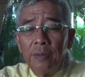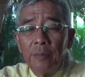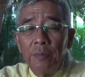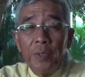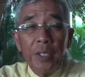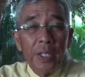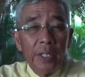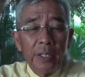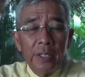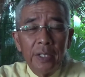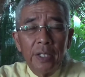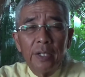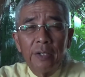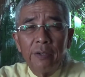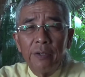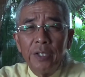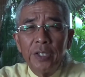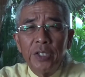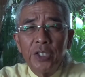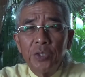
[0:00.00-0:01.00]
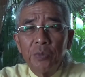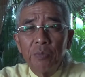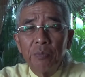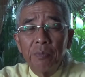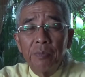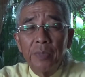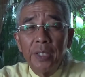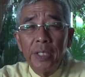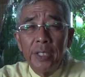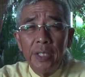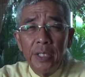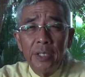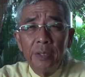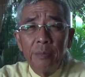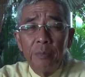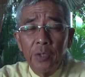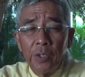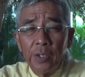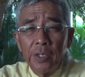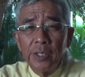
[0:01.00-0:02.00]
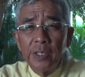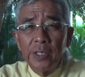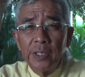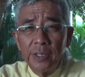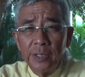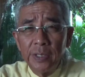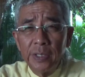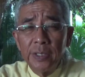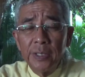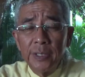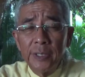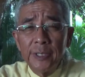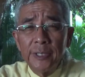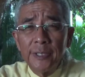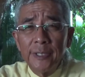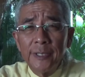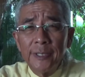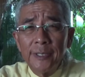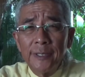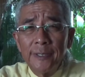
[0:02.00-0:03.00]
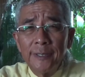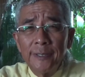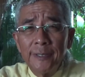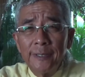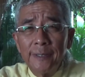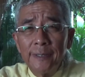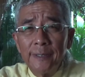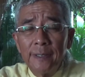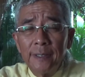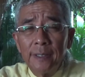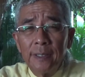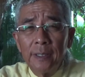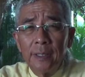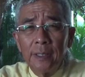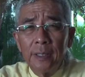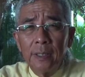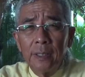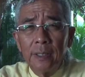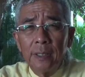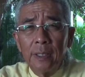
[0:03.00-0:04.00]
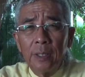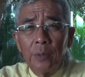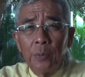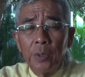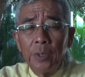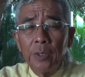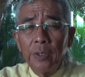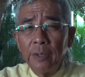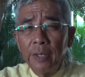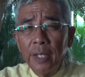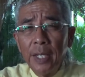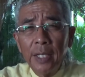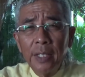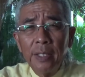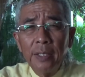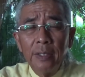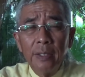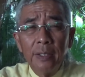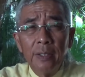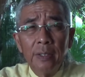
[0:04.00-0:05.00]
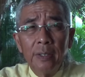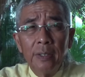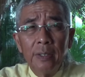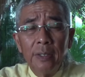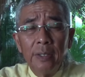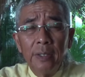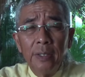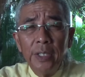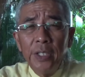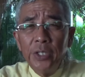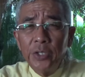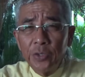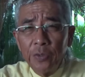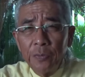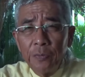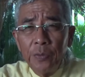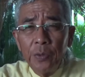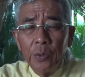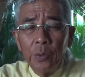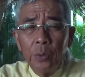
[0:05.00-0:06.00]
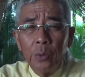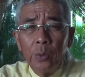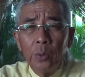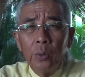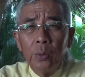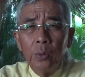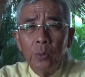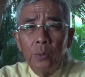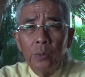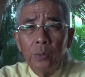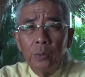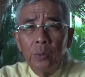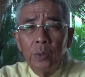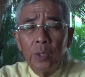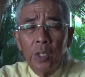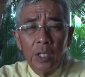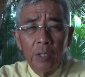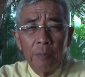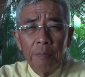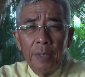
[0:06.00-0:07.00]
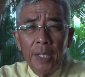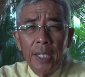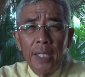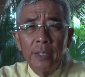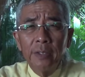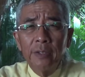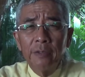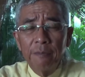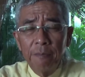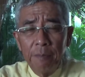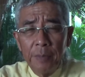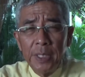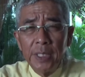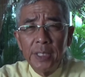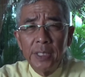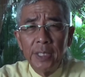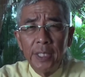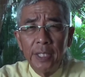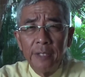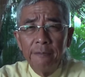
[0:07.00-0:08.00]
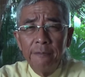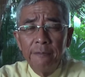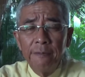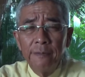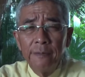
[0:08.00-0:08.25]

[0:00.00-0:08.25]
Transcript: Be encouraged, my dear brothers and sisters. I want to thank each of you who are part of BCF.